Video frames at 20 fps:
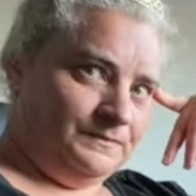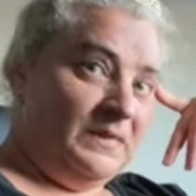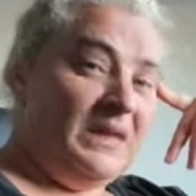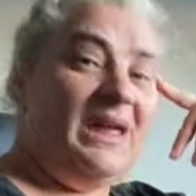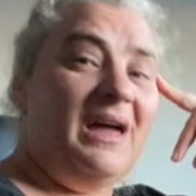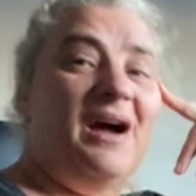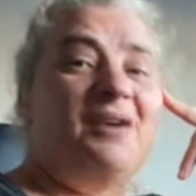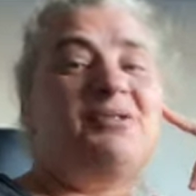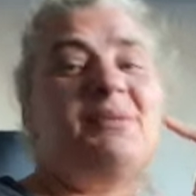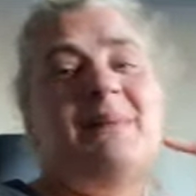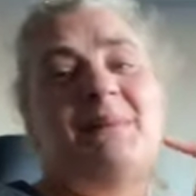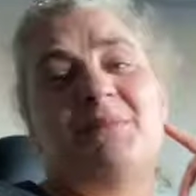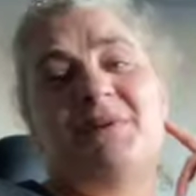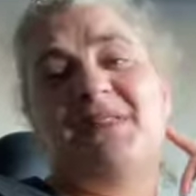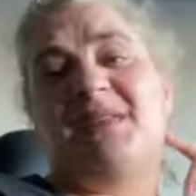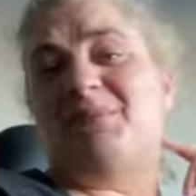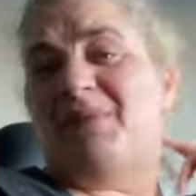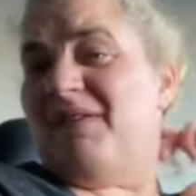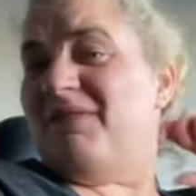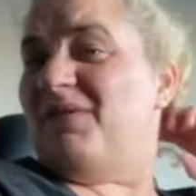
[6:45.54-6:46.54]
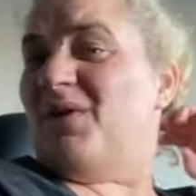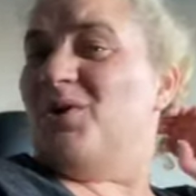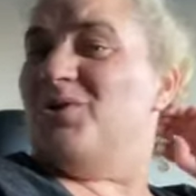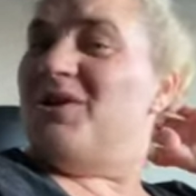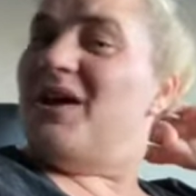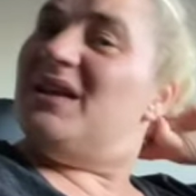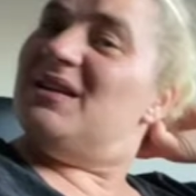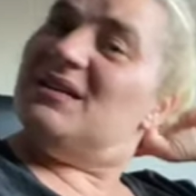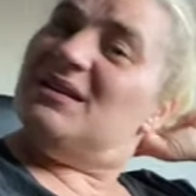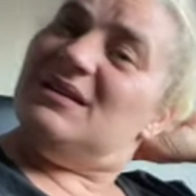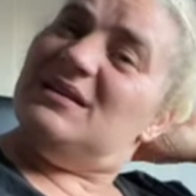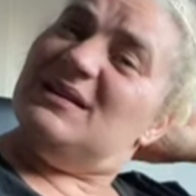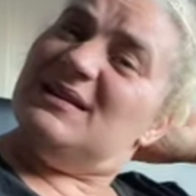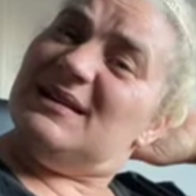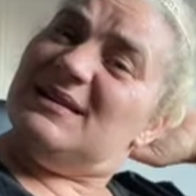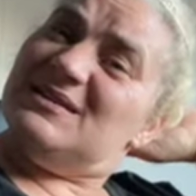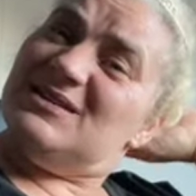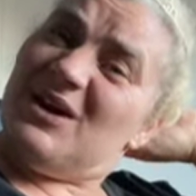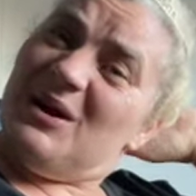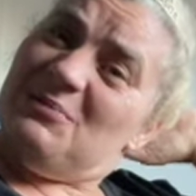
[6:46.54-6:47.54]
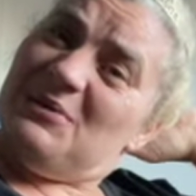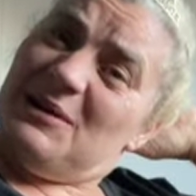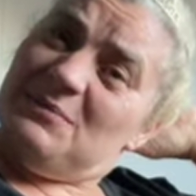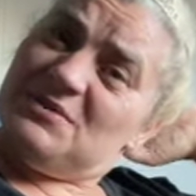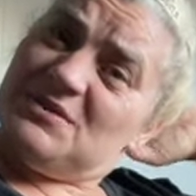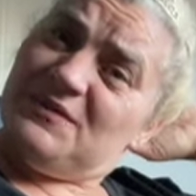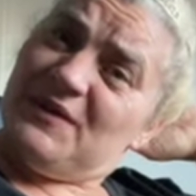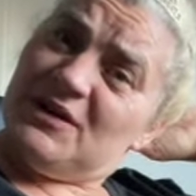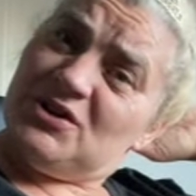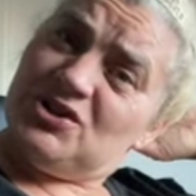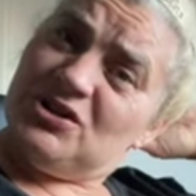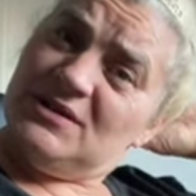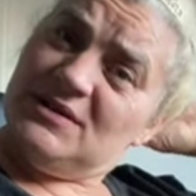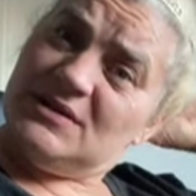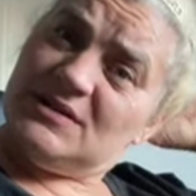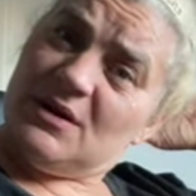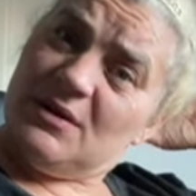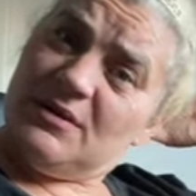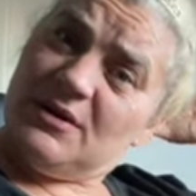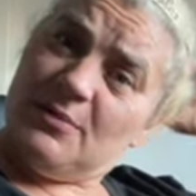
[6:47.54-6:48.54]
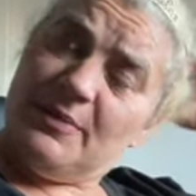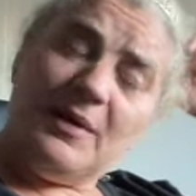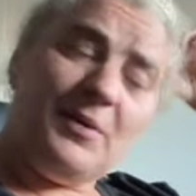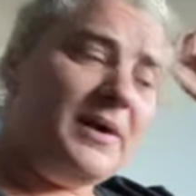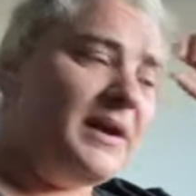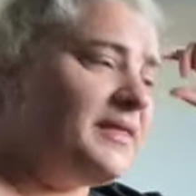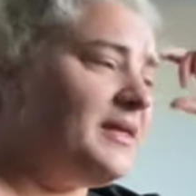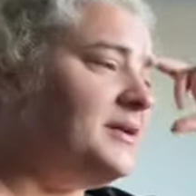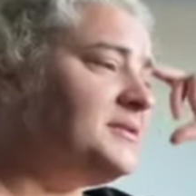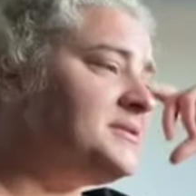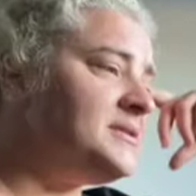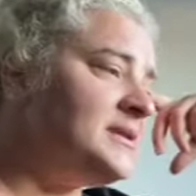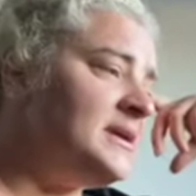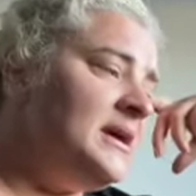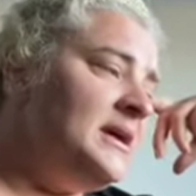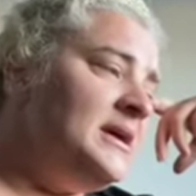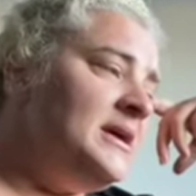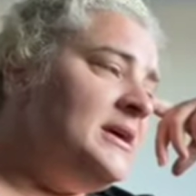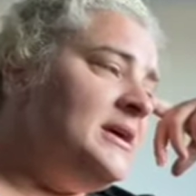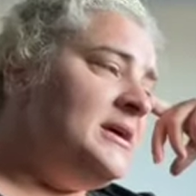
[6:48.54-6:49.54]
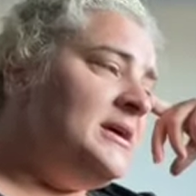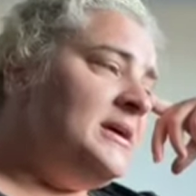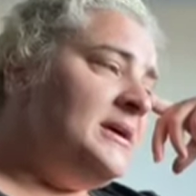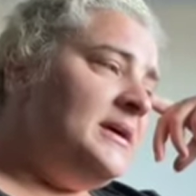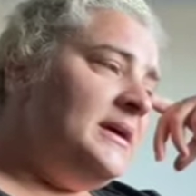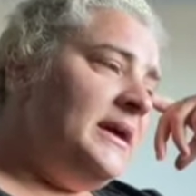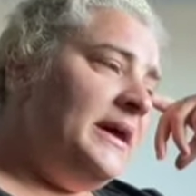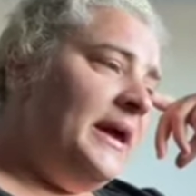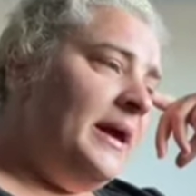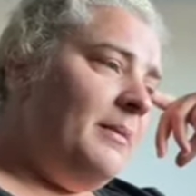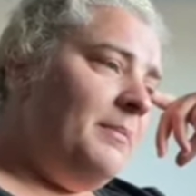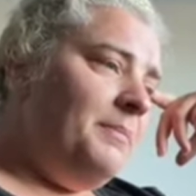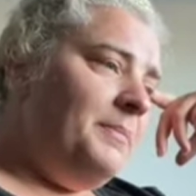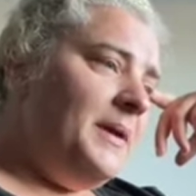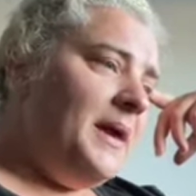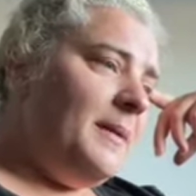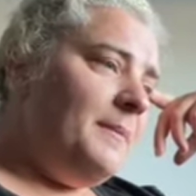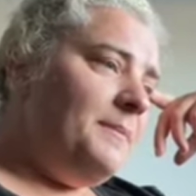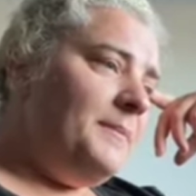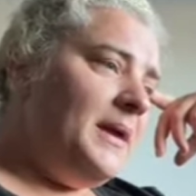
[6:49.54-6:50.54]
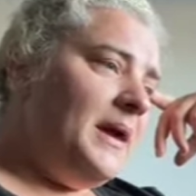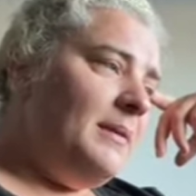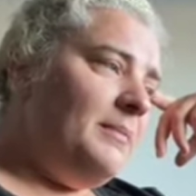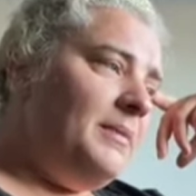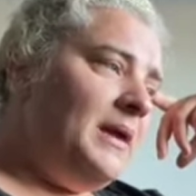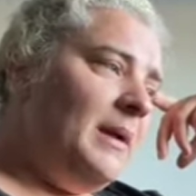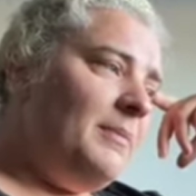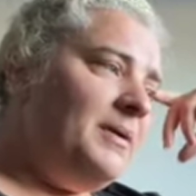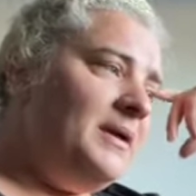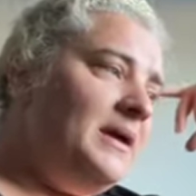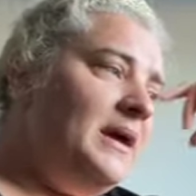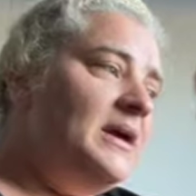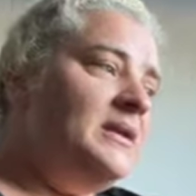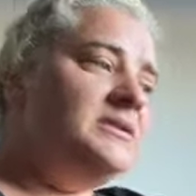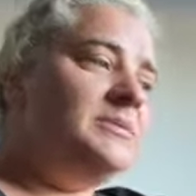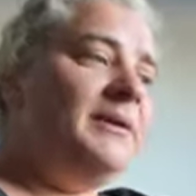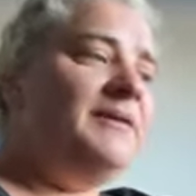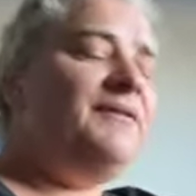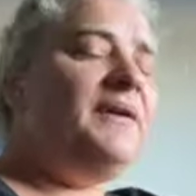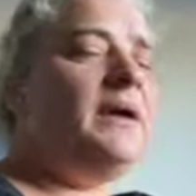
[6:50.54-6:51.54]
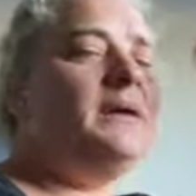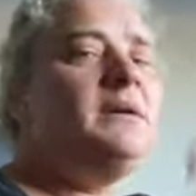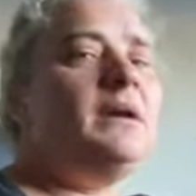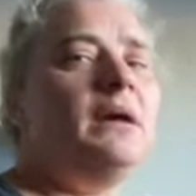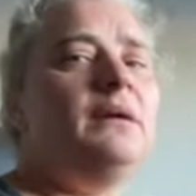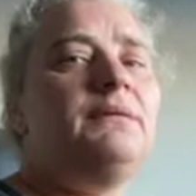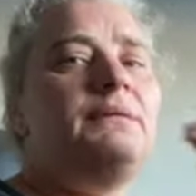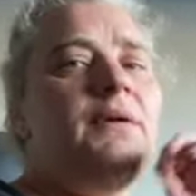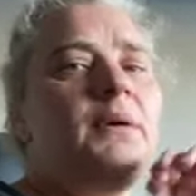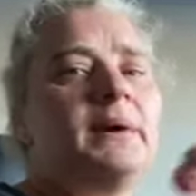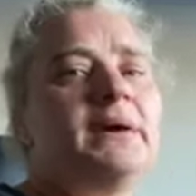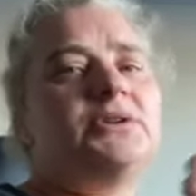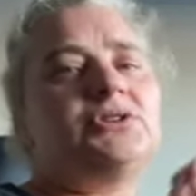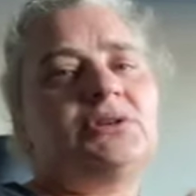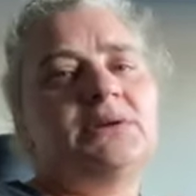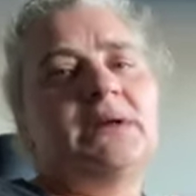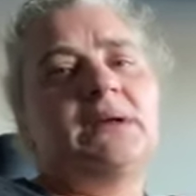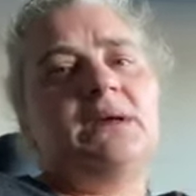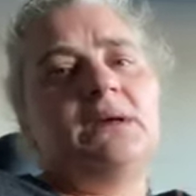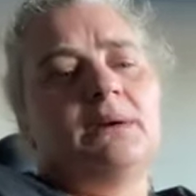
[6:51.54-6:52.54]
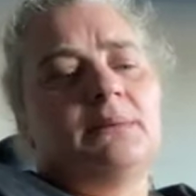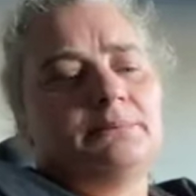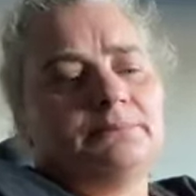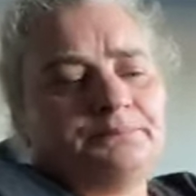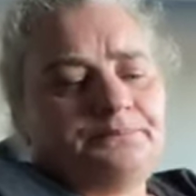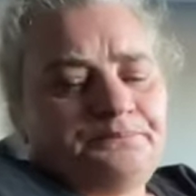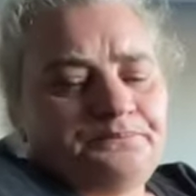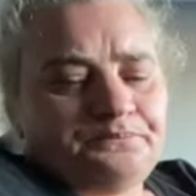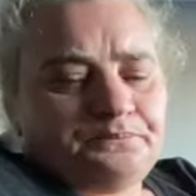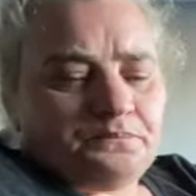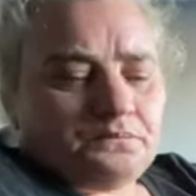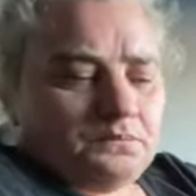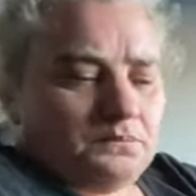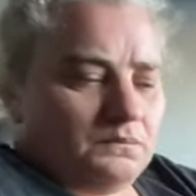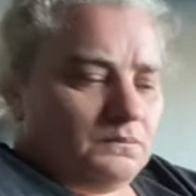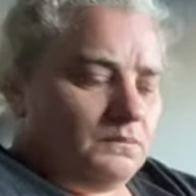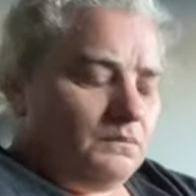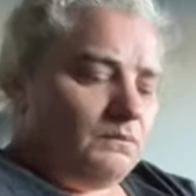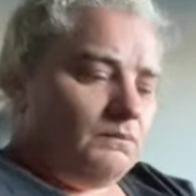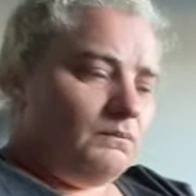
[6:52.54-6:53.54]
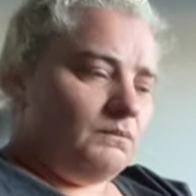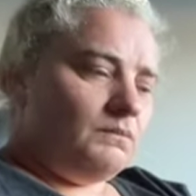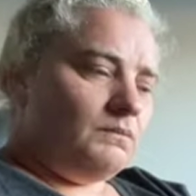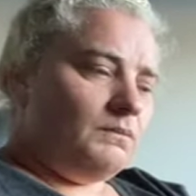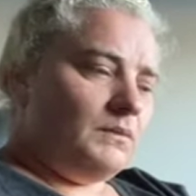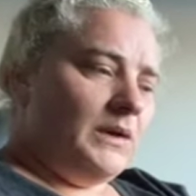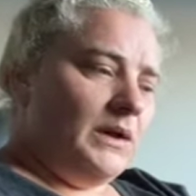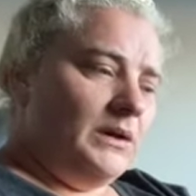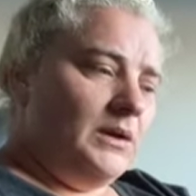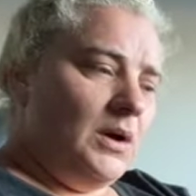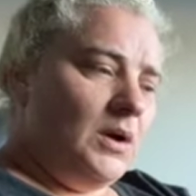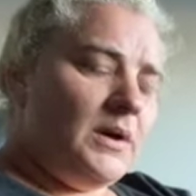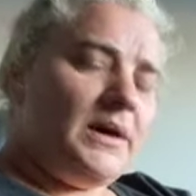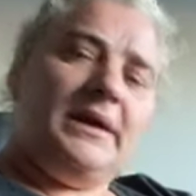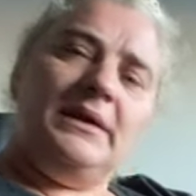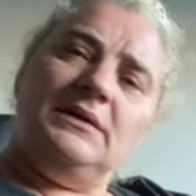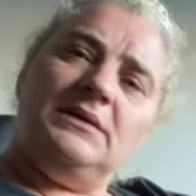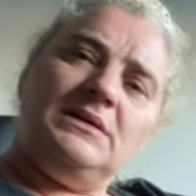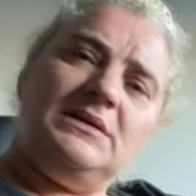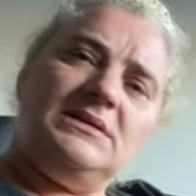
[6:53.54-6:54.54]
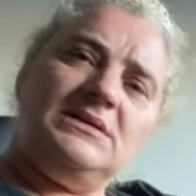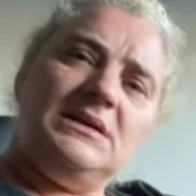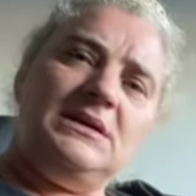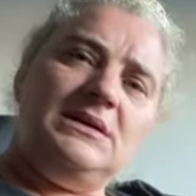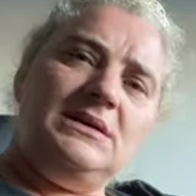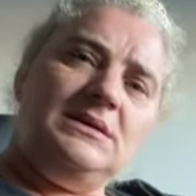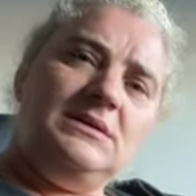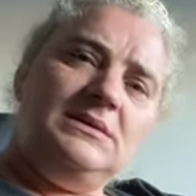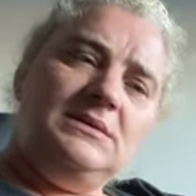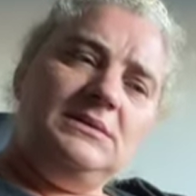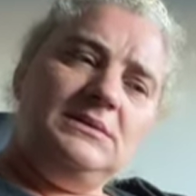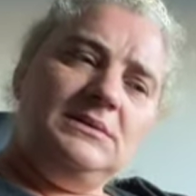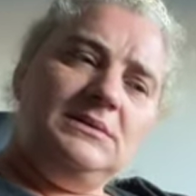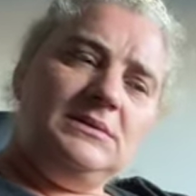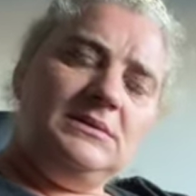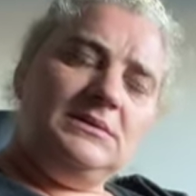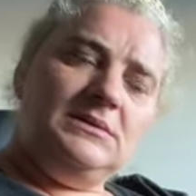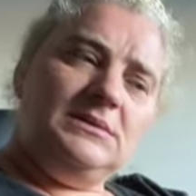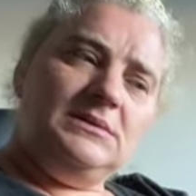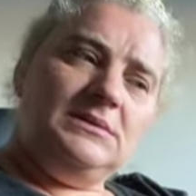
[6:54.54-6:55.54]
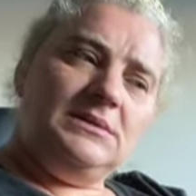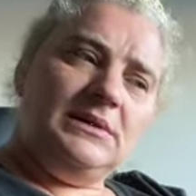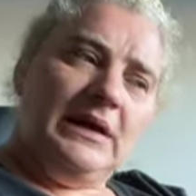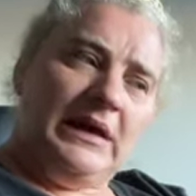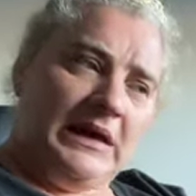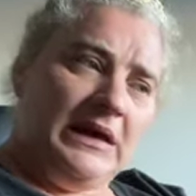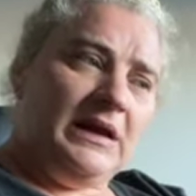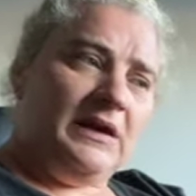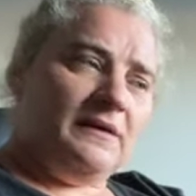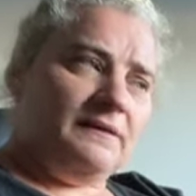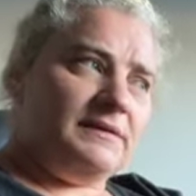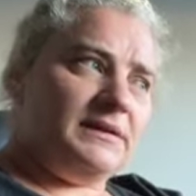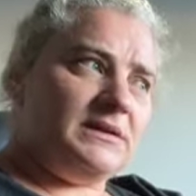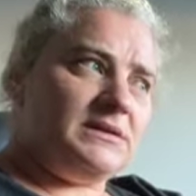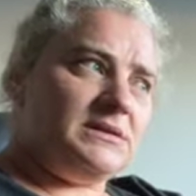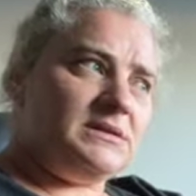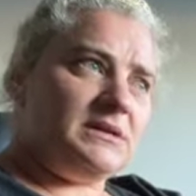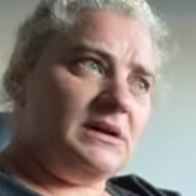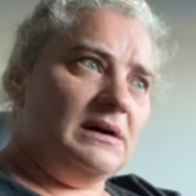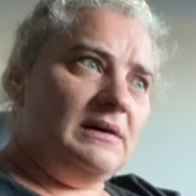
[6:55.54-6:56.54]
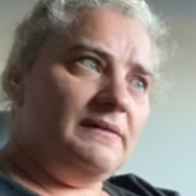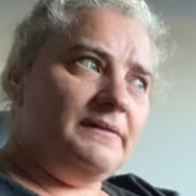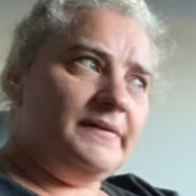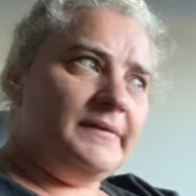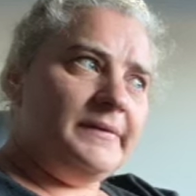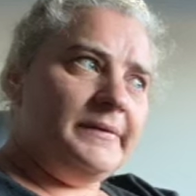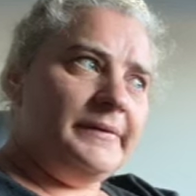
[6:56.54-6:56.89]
I remembered that my phone had a time-lapse function, so there'll be one of those. Yep. To be fair, none of you actually log in to see any of this stuff.